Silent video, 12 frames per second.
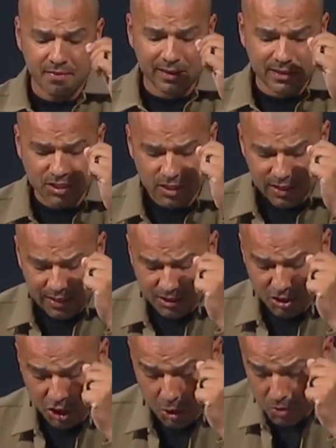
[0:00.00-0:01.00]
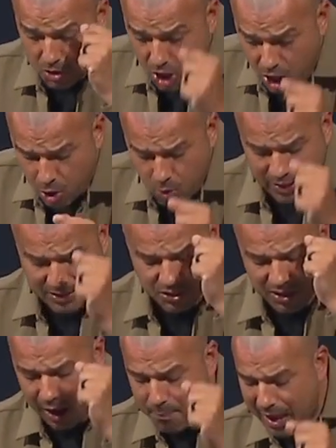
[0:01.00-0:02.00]
that is you know, is,
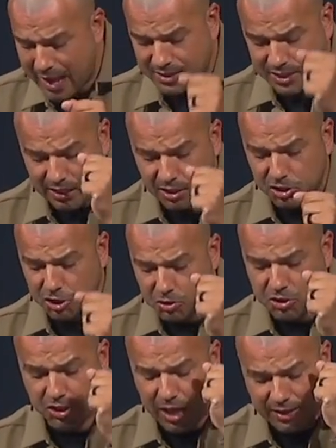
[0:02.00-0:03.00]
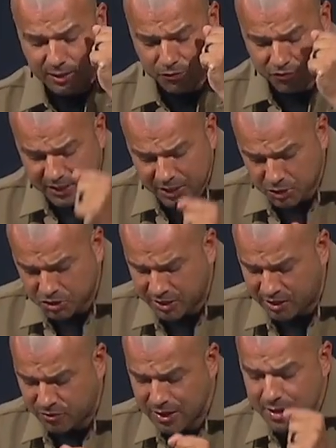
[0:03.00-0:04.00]
I'm not telling you to not defend
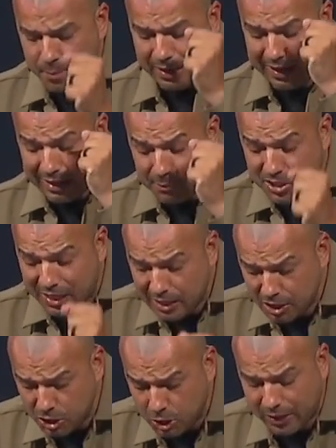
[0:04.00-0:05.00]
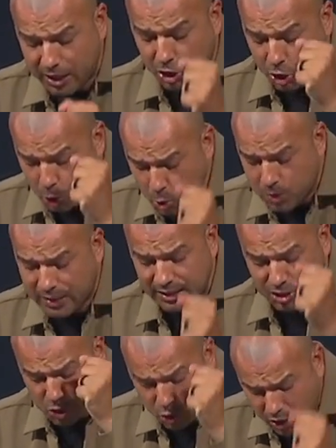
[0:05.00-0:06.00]
yourself, but I am telling you that you can
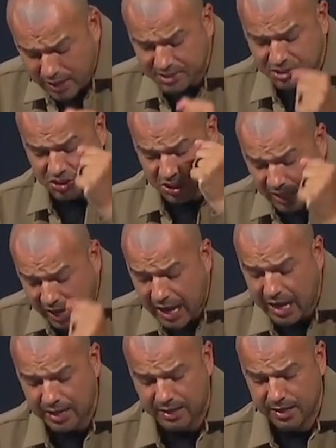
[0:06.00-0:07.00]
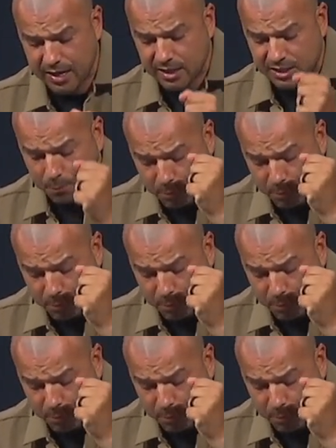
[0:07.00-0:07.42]
trust God to